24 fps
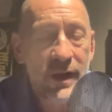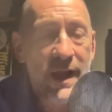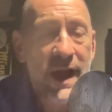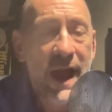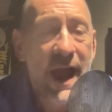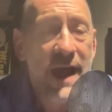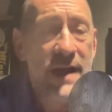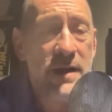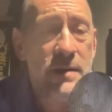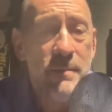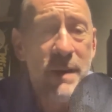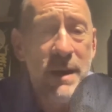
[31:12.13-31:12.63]

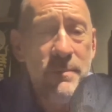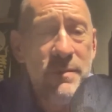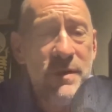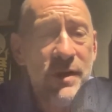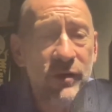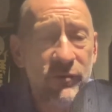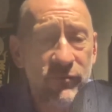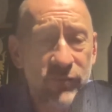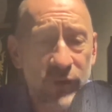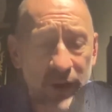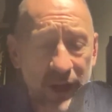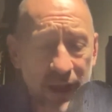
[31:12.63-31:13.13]
And it may be
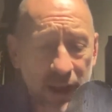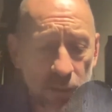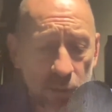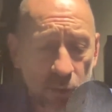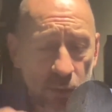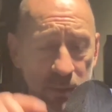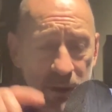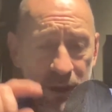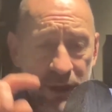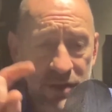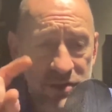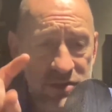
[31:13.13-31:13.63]
unforgettable
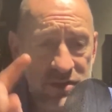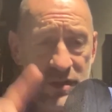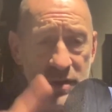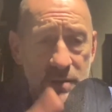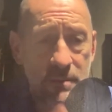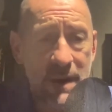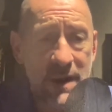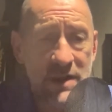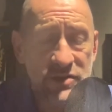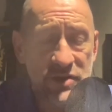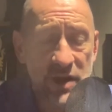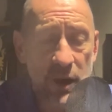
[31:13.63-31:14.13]
because of the
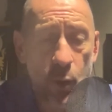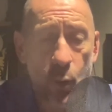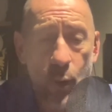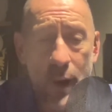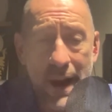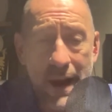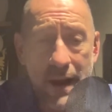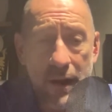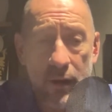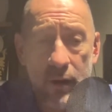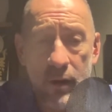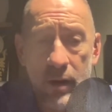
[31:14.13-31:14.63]
amazing
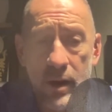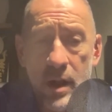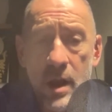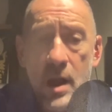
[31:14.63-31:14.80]
wear.